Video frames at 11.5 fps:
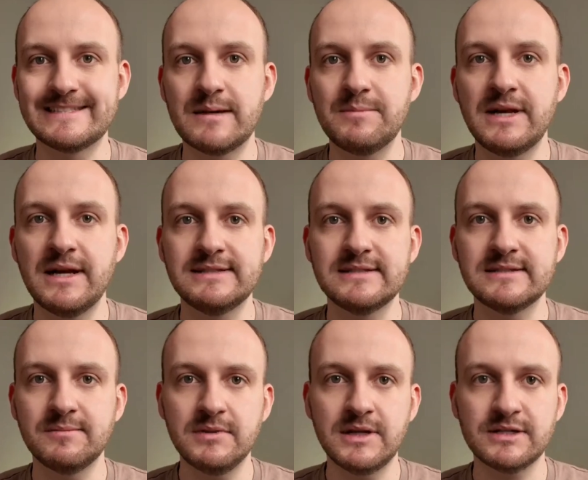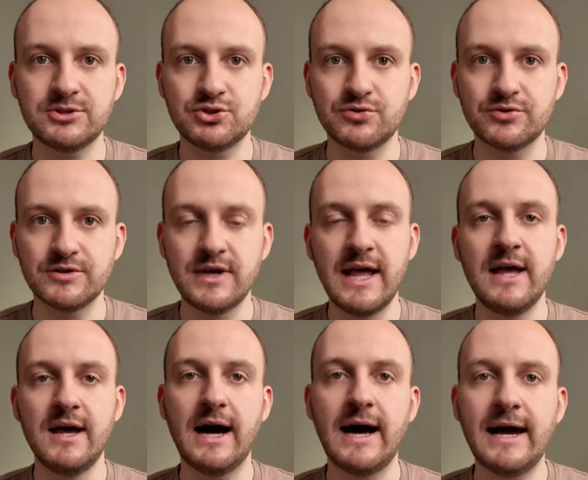and stabilizes blood sugar.
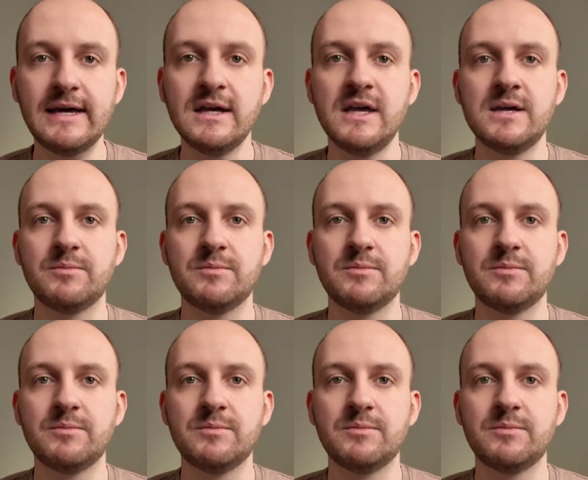I